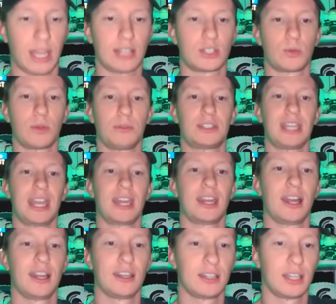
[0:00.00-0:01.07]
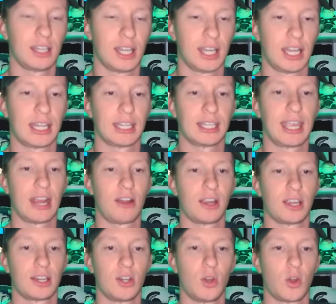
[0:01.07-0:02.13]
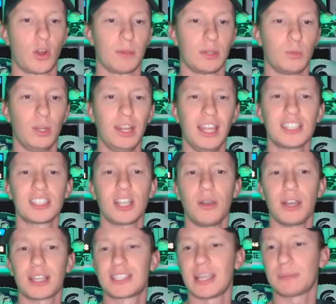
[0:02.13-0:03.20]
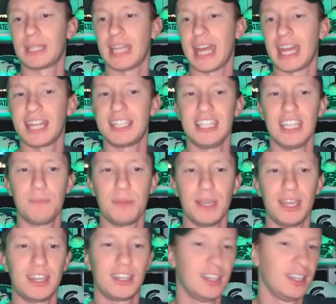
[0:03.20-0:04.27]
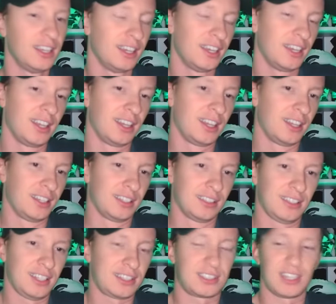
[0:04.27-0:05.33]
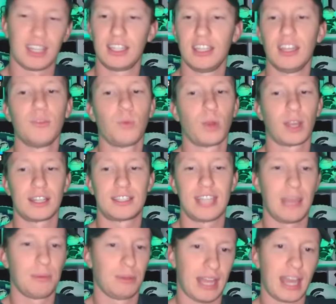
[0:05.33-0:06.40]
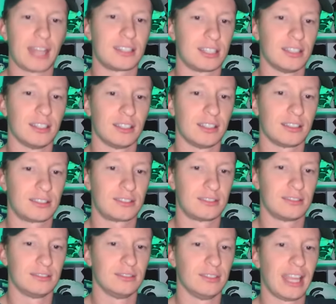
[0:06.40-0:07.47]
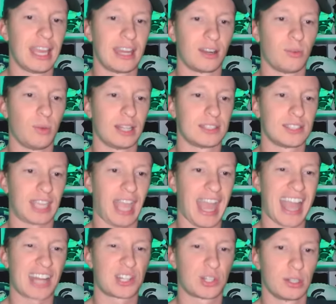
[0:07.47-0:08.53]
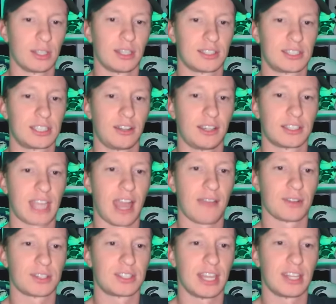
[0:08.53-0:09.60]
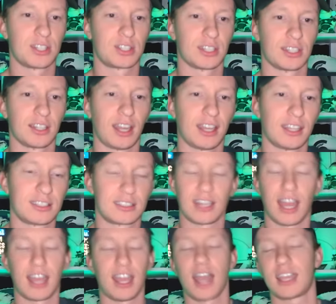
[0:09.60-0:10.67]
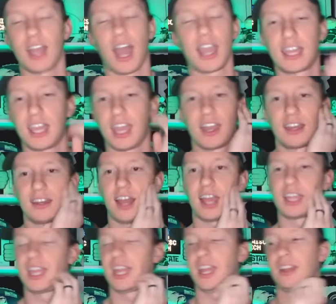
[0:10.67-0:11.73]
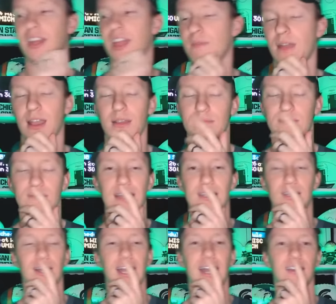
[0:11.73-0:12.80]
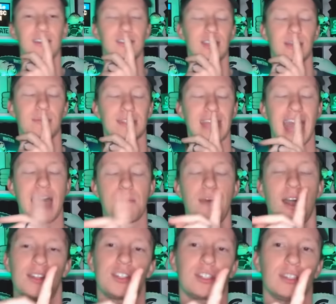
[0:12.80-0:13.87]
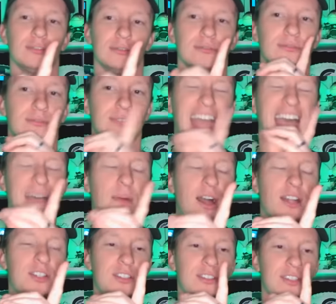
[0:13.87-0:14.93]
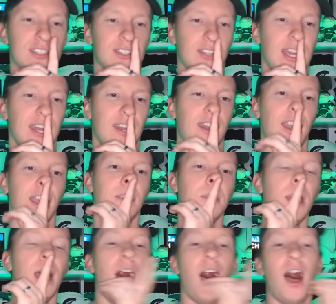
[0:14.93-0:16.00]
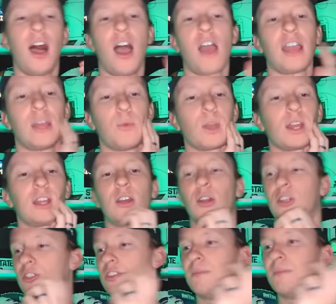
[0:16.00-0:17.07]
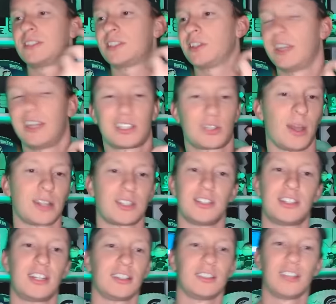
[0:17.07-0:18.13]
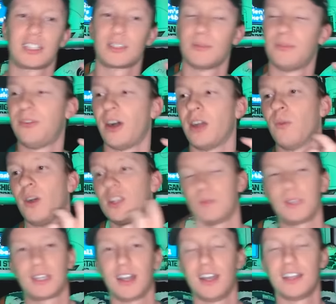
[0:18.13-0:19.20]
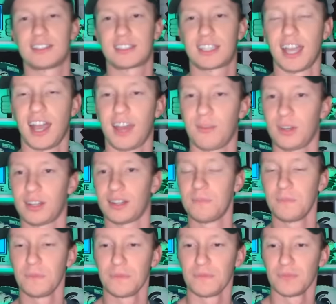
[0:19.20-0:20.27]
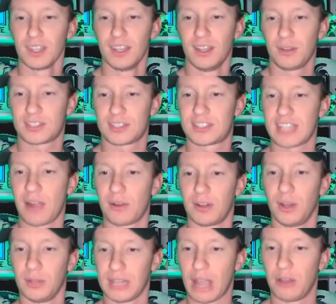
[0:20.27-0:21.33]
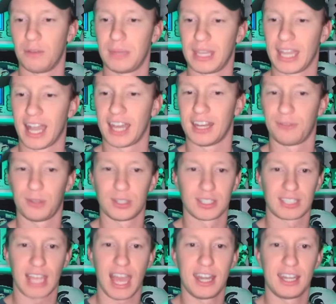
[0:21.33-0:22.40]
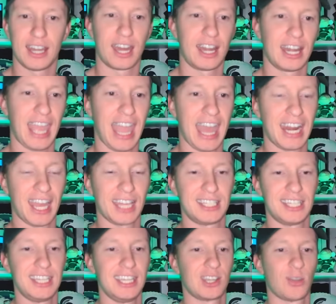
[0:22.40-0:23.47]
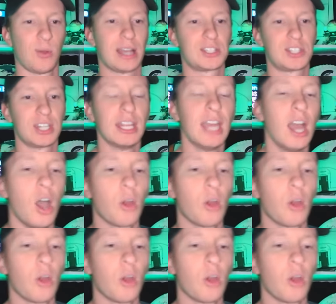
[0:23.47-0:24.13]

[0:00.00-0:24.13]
that's where we stand on uh, Gary Normand. Will Izzo accept an NIT bid? Let's. We're going to table that to later when it's like actually a serious conversation. I just I, I I can't I can't let my mental health slip that much that much this late at night. Uh, all right, we're gonna go through some miscellaneous questions here, like some fun ones, because God, what a what a sour note that would be on if we just ended on an NIT question.